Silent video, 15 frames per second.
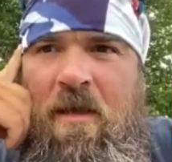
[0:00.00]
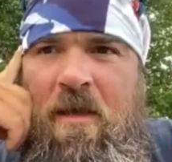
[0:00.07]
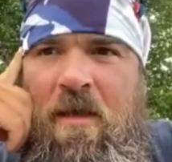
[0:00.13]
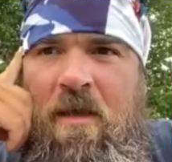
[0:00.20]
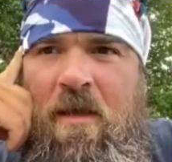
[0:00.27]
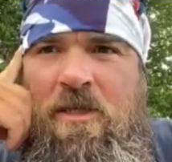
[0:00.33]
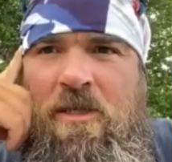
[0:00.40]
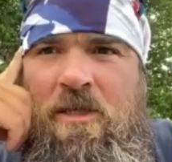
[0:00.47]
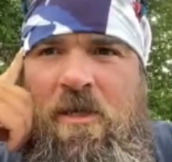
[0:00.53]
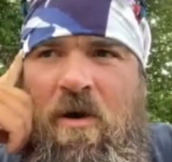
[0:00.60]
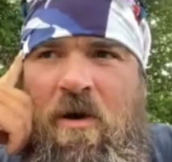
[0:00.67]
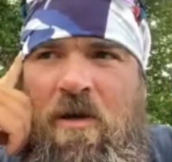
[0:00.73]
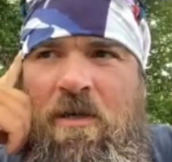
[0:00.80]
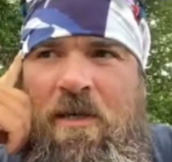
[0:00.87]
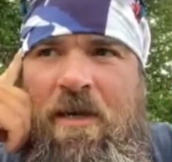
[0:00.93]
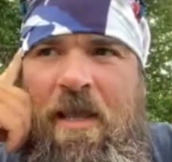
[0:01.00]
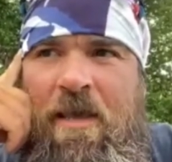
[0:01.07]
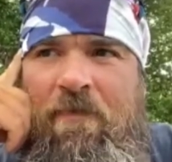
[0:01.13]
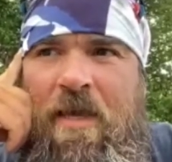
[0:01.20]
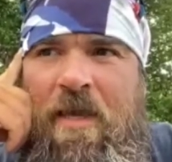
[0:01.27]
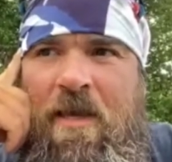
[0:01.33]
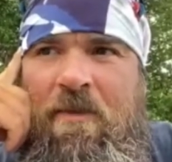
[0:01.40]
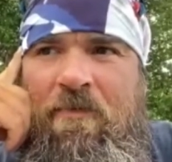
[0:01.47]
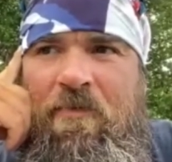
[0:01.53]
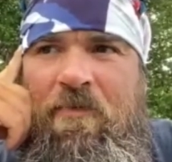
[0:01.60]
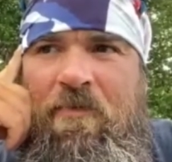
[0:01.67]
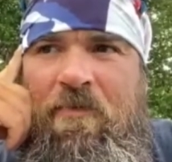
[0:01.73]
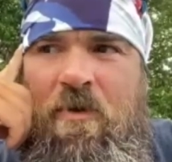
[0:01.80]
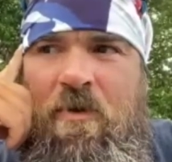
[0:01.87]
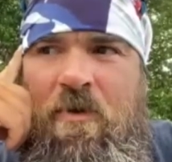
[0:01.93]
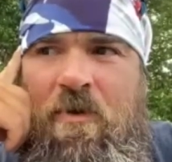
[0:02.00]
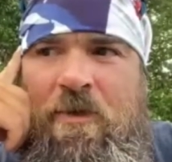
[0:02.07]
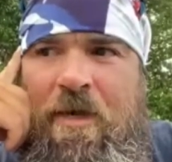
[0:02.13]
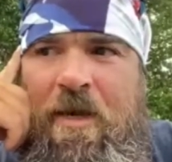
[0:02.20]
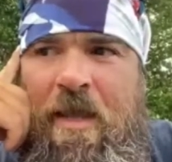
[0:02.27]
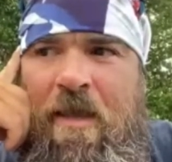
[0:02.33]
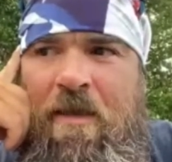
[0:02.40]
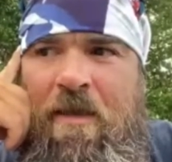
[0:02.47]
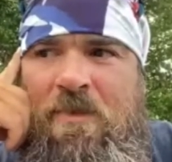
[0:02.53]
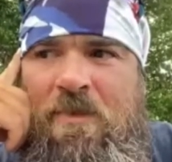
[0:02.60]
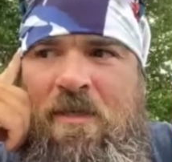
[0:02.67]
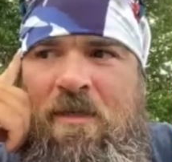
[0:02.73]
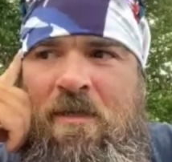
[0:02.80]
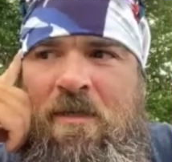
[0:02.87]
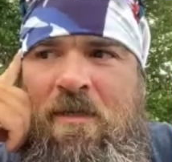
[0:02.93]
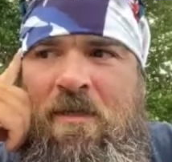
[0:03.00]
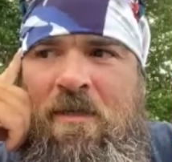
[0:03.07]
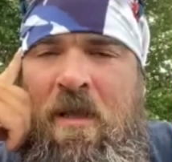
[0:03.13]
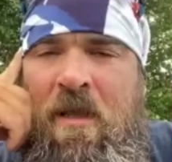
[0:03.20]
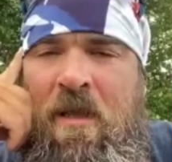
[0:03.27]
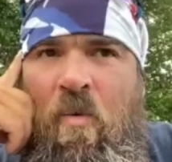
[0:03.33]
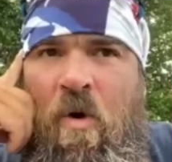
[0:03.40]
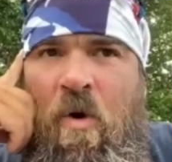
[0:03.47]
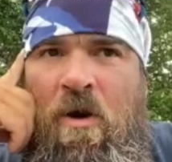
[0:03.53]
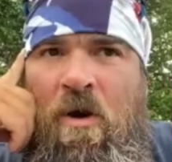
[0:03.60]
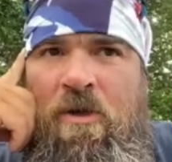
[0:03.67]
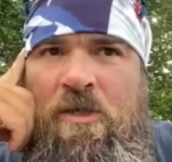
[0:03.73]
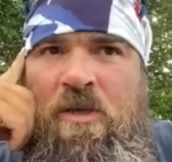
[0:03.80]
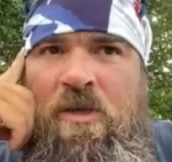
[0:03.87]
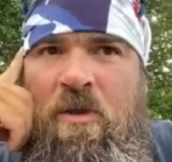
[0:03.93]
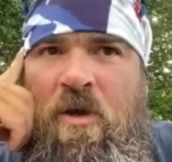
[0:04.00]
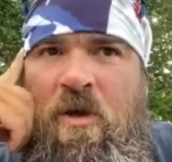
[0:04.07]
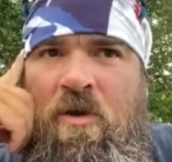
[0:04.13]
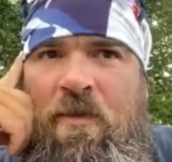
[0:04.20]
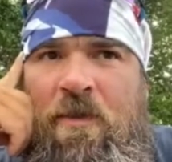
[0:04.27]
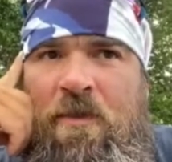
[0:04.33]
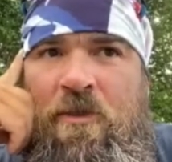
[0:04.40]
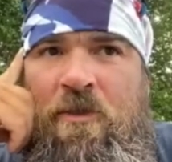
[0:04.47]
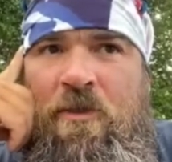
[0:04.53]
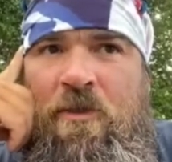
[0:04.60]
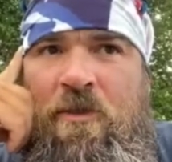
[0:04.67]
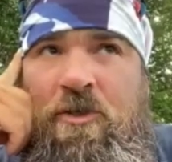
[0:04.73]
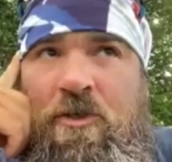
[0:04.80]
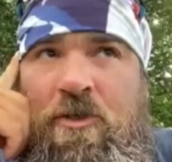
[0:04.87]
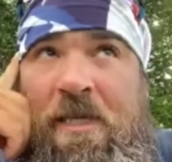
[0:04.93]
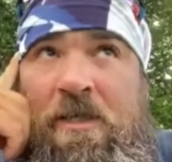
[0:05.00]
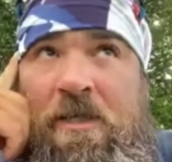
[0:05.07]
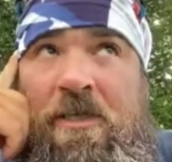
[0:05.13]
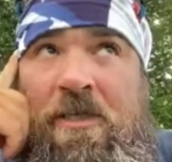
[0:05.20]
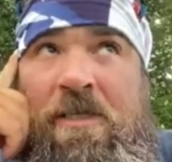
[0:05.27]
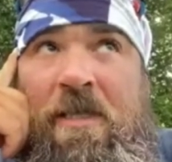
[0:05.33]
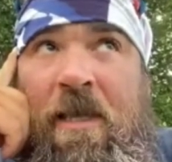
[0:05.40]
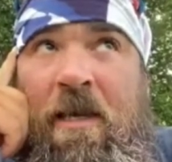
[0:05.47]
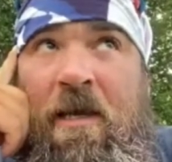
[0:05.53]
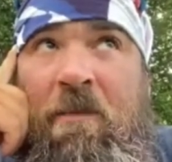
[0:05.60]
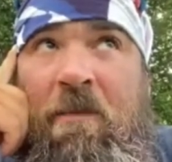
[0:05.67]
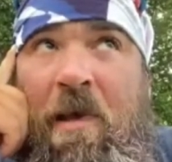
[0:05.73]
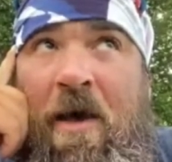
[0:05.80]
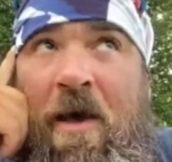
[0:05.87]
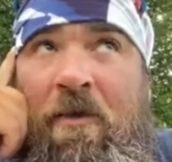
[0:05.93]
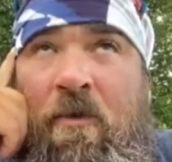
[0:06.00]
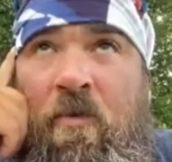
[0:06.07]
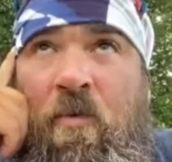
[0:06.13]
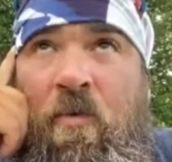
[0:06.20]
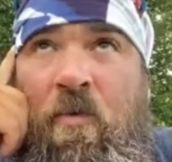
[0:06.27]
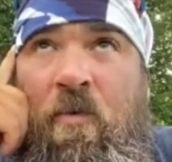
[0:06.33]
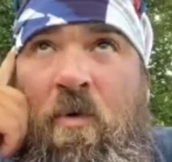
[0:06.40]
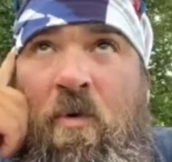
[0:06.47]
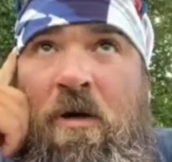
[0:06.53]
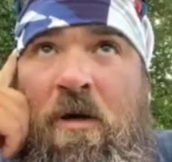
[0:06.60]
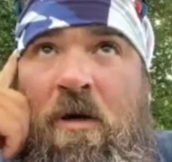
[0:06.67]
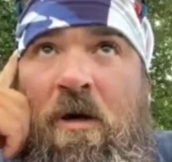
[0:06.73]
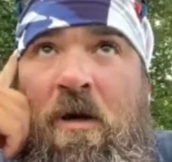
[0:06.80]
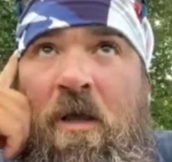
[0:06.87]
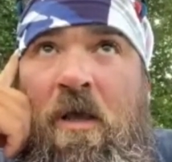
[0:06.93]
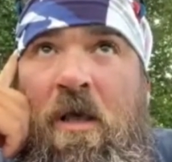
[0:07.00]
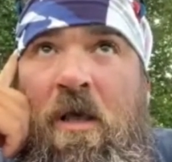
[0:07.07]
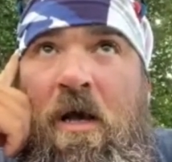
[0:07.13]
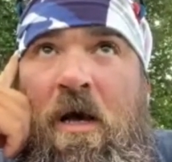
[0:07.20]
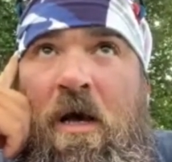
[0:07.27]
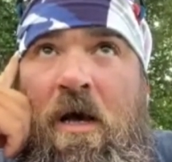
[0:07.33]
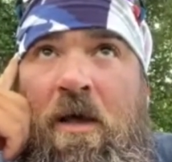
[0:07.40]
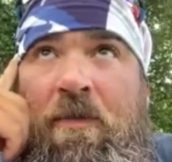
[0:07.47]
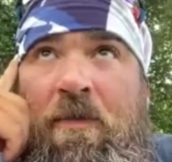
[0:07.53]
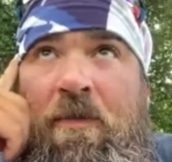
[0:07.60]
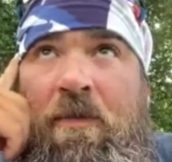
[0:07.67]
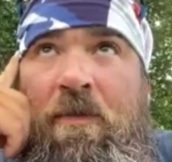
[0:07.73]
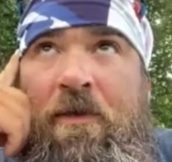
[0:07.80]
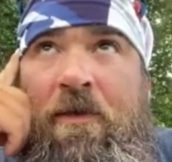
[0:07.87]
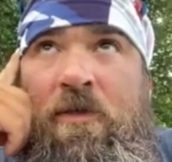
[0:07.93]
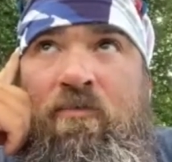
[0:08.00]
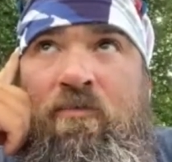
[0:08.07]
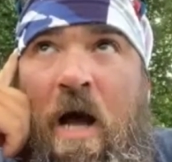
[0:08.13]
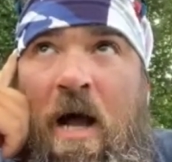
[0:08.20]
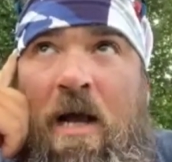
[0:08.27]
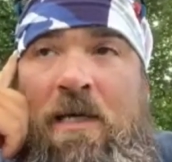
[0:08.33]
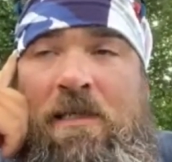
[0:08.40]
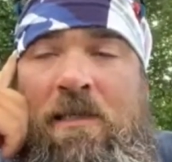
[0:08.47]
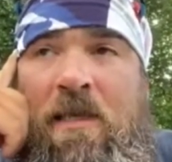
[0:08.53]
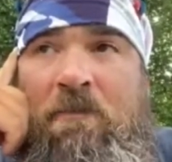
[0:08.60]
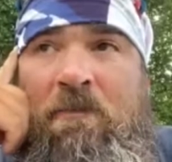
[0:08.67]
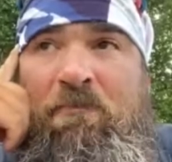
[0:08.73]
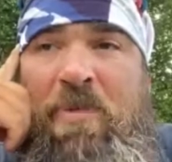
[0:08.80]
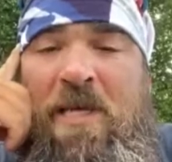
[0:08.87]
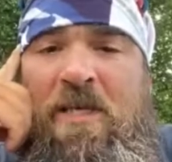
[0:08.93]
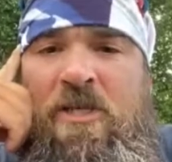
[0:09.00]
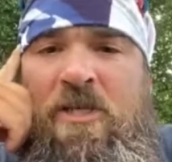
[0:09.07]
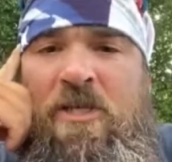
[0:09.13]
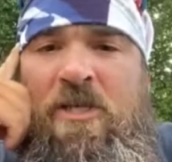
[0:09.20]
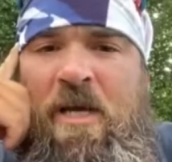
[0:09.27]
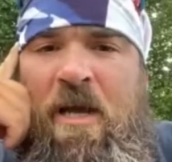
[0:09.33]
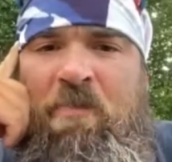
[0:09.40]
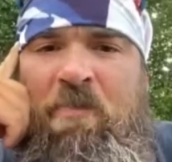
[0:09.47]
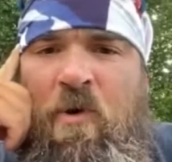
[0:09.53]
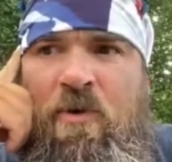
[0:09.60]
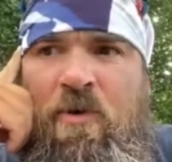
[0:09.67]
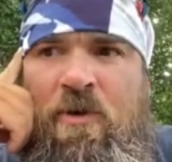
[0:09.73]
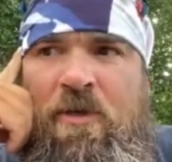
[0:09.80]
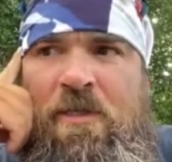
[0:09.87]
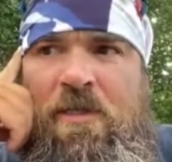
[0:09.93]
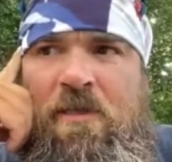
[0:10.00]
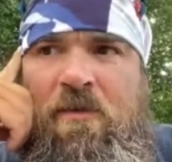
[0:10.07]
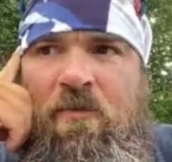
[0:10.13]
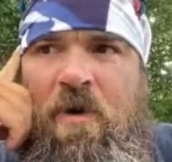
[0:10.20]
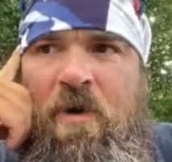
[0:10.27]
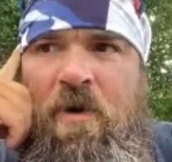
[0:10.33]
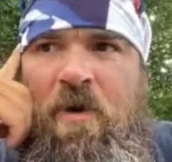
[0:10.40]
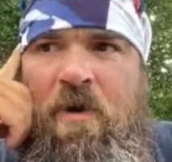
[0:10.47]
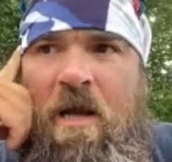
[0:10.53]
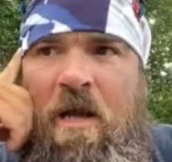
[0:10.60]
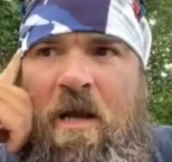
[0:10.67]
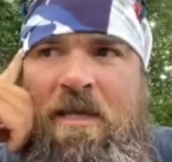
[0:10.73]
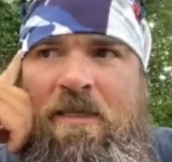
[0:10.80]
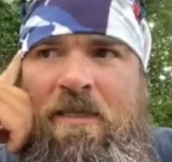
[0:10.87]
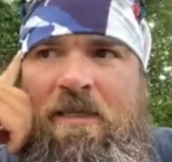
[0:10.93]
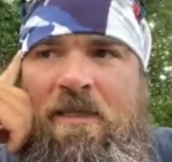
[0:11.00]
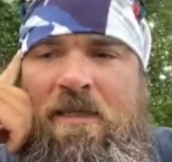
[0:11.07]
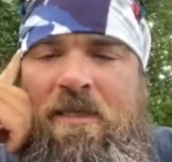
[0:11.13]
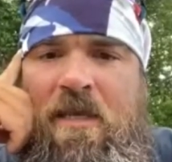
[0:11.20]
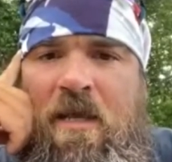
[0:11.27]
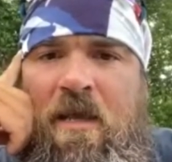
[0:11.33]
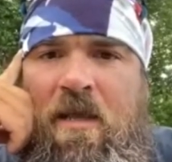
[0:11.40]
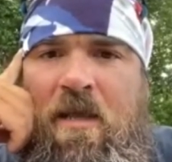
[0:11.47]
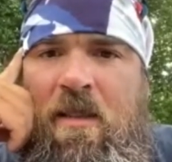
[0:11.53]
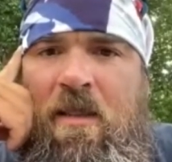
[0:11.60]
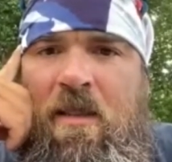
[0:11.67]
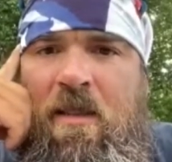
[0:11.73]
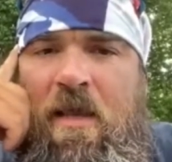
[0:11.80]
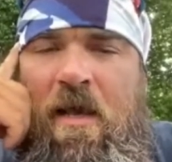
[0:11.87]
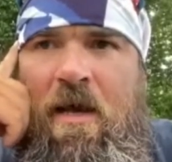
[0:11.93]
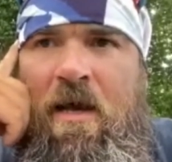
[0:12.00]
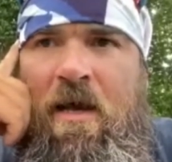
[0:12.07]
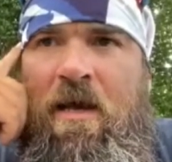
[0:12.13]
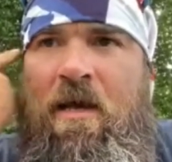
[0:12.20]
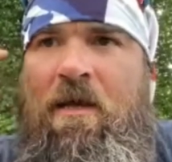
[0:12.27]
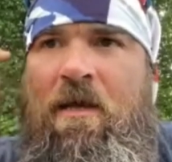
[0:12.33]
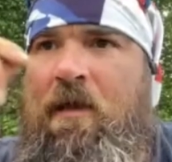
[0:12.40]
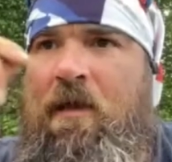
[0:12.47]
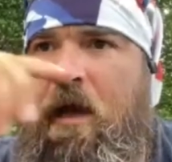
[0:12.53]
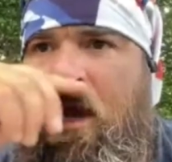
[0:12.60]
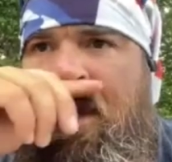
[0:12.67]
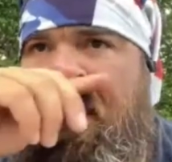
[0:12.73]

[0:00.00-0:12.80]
So it was hard to navigate through all these tree dams, and the water's so low that there's trees actually sticking up out of the water. There's rocks, like big giant boulders, the rock beds. That I